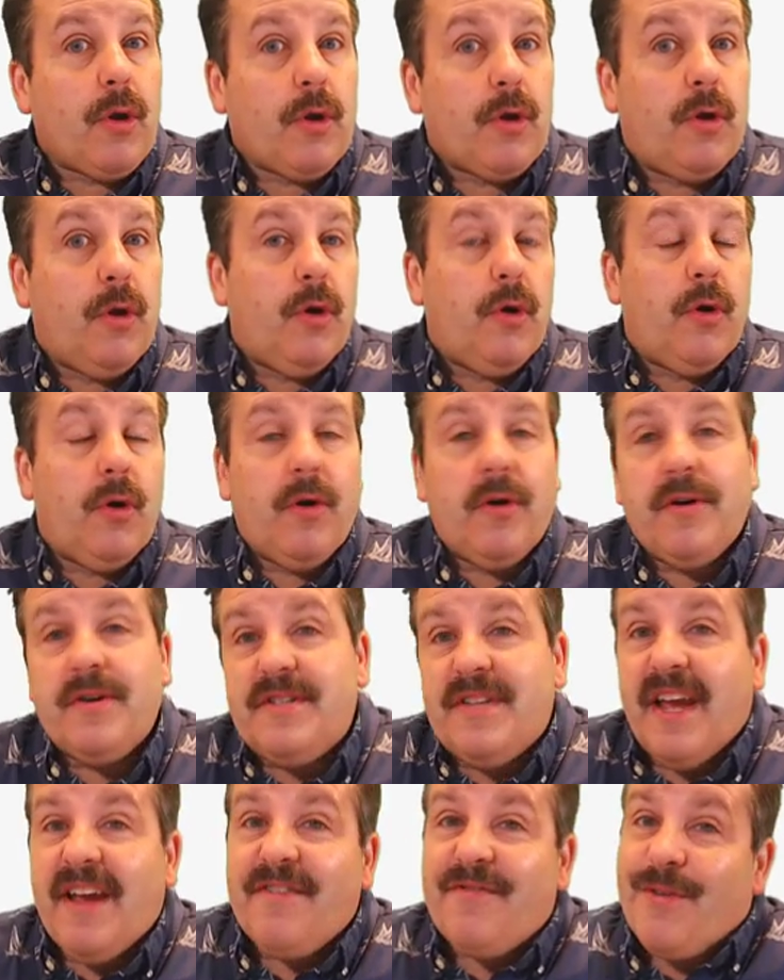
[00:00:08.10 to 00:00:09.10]

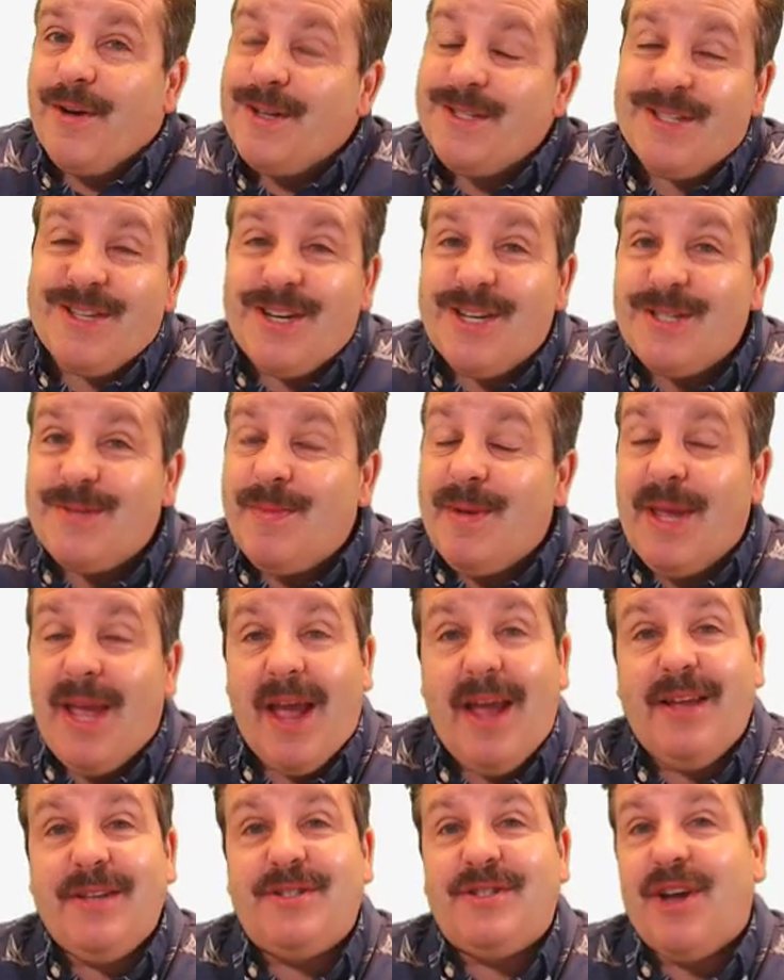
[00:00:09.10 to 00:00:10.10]
Good day, friends. It is
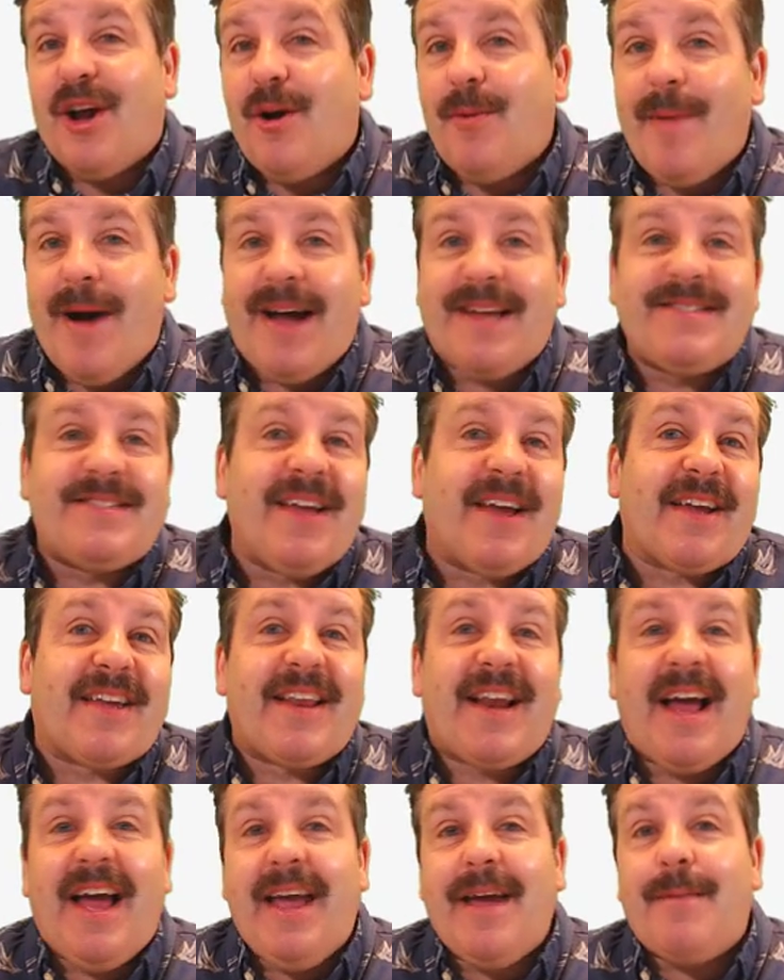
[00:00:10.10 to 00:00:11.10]
me, H L
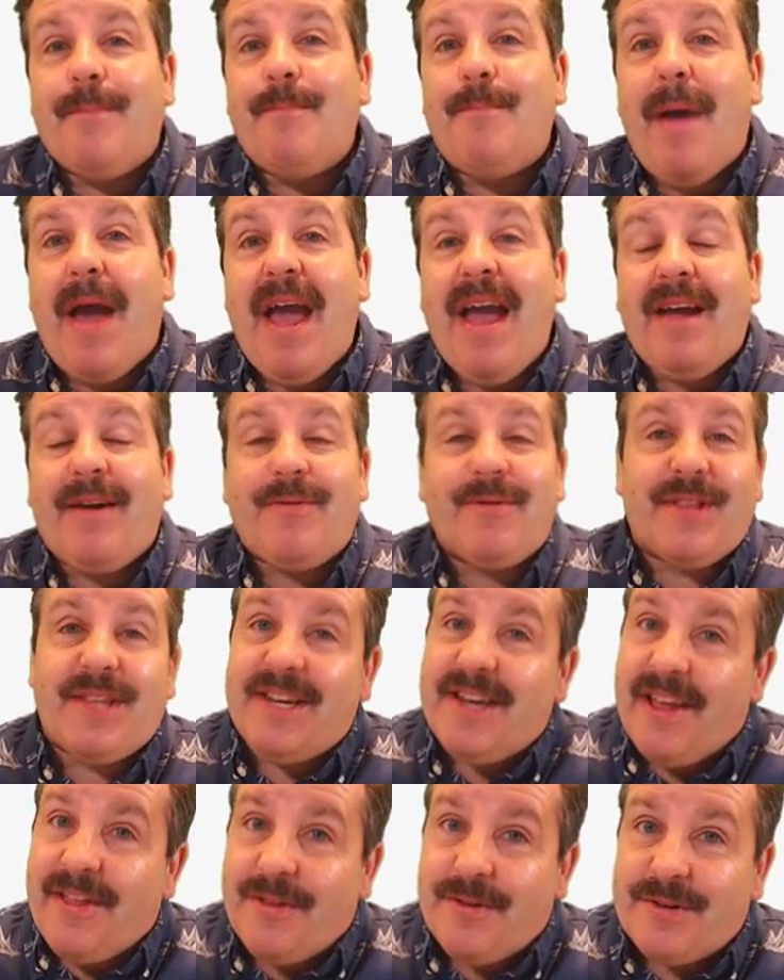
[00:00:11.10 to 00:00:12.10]
ModTech, and I am back
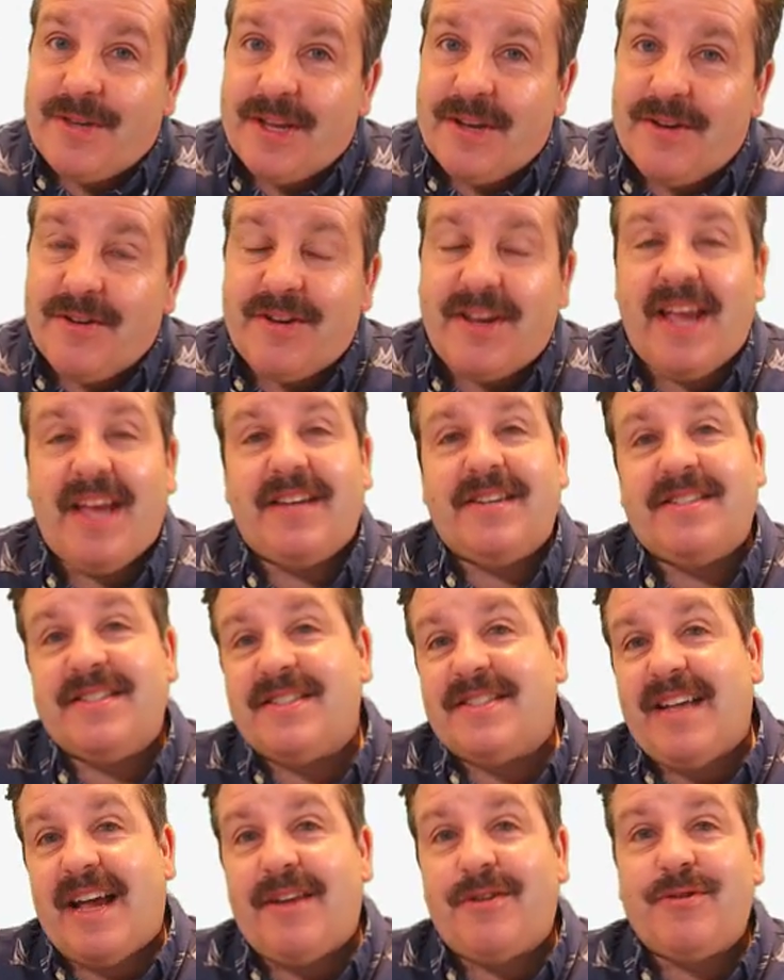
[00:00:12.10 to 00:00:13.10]
with another Tinkercad
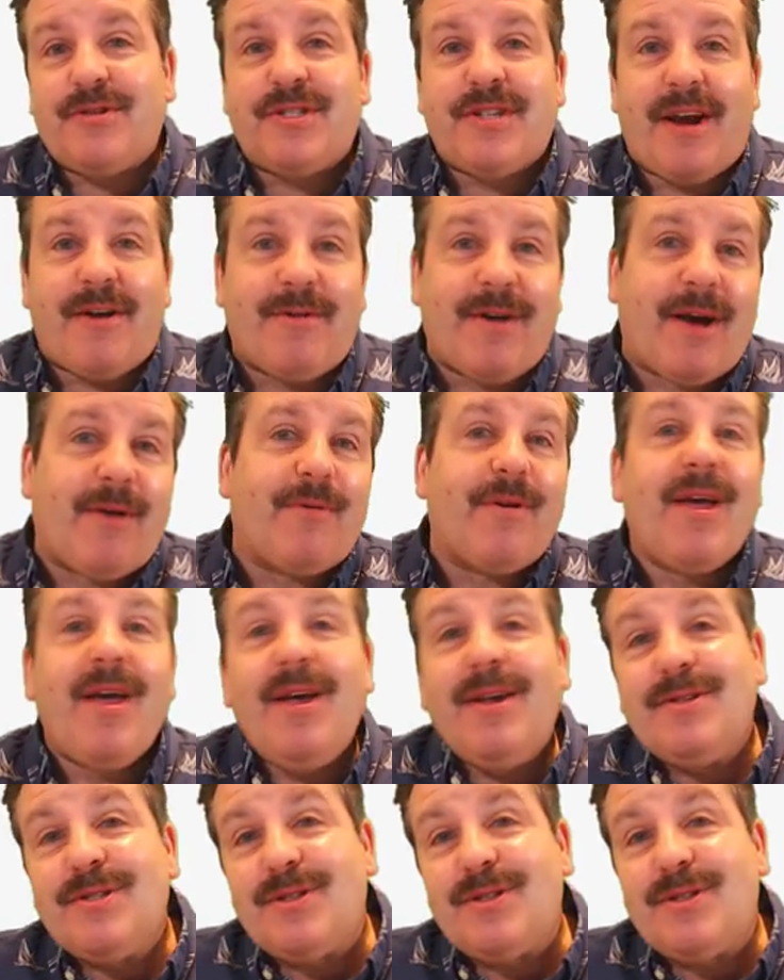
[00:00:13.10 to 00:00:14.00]
designer shoutout.